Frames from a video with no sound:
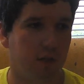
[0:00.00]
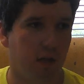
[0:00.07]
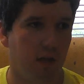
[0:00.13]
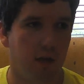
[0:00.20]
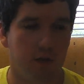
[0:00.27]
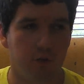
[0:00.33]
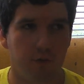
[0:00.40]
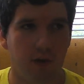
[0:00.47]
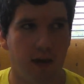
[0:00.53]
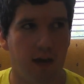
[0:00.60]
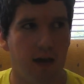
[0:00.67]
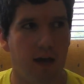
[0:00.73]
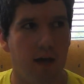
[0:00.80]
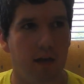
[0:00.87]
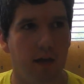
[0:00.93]
Uh, you
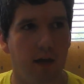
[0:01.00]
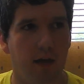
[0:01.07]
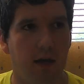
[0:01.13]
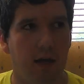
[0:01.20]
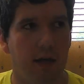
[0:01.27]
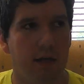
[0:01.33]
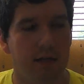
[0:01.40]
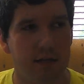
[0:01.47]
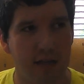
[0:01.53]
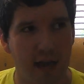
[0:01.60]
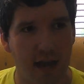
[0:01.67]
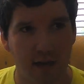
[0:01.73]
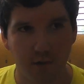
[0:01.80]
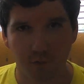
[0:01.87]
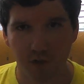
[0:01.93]
had uh,
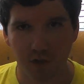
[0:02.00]
Dad